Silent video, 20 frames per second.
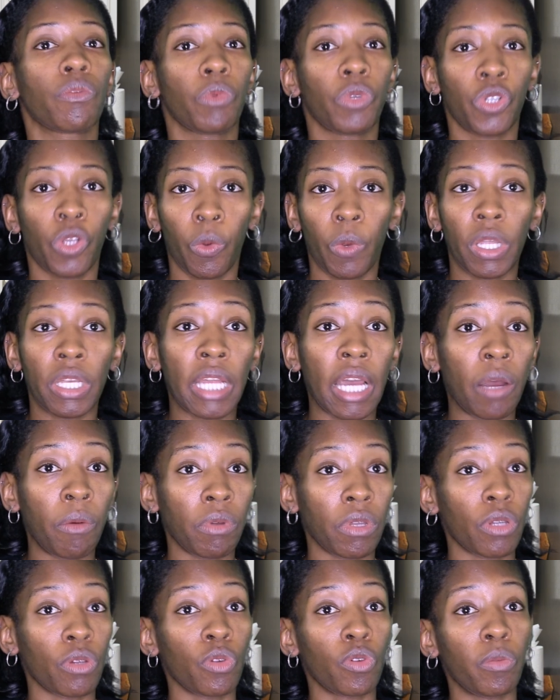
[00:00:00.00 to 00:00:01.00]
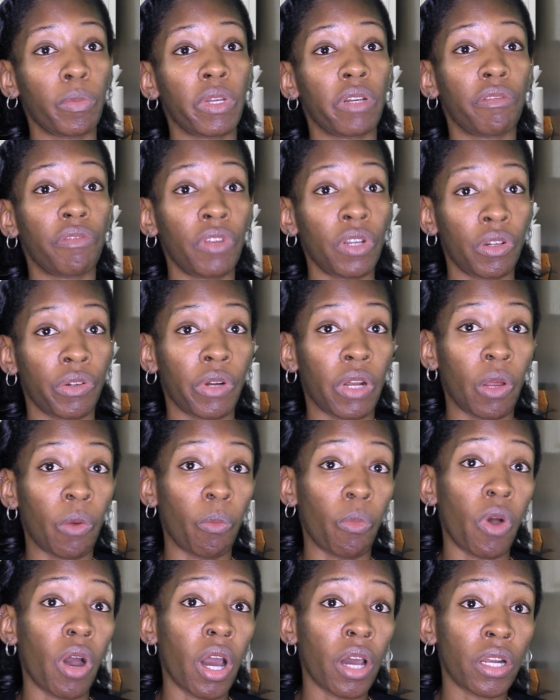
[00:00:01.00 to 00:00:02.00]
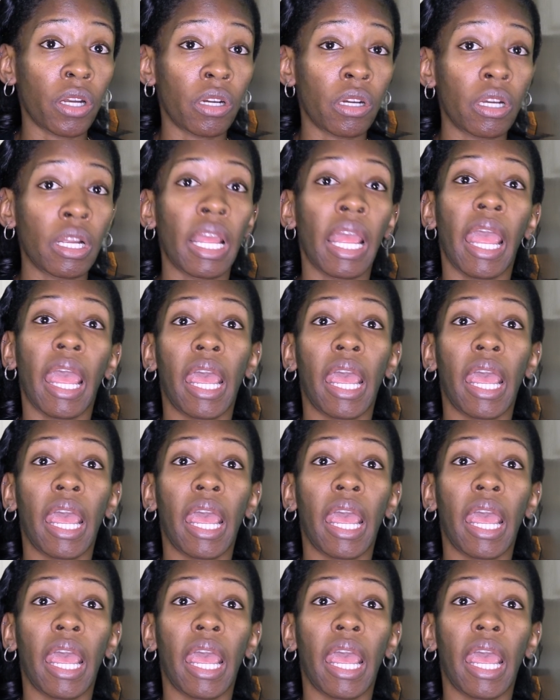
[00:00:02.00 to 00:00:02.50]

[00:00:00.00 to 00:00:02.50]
you soak it down with a little bit of vinegar and water,